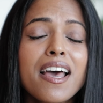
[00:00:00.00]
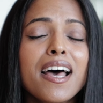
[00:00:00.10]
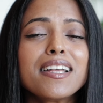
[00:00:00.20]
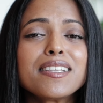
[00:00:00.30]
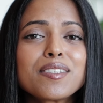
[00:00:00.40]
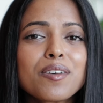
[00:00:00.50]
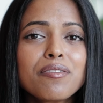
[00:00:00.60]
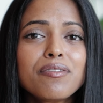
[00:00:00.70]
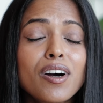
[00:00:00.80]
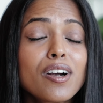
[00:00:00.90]
And so
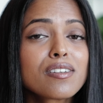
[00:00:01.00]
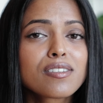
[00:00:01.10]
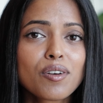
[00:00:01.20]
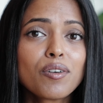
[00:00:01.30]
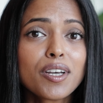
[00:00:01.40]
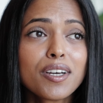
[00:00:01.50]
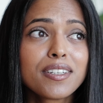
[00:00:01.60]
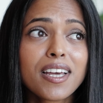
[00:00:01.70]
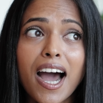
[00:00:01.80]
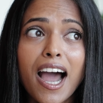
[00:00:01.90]
far, so
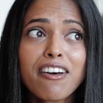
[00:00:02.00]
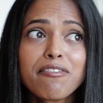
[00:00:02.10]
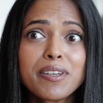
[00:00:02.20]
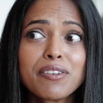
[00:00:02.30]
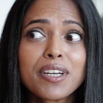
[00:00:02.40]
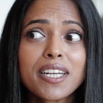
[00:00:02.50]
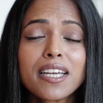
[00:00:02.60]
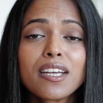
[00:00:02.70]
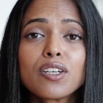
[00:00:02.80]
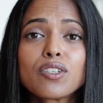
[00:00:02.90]
good. I've been
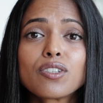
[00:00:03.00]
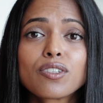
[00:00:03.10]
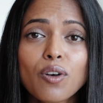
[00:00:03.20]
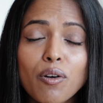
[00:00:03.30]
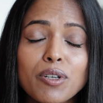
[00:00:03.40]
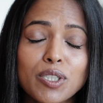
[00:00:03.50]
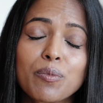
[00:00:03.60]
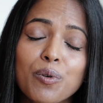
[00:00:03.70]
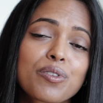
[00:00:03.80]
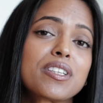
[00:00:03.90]
reading so much
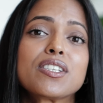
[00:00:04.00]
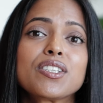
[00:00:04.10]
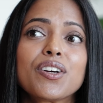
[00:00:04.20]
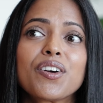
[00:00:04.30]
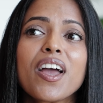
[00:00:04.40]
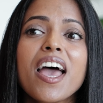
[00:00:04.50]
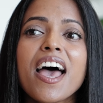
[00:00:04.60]
more this year,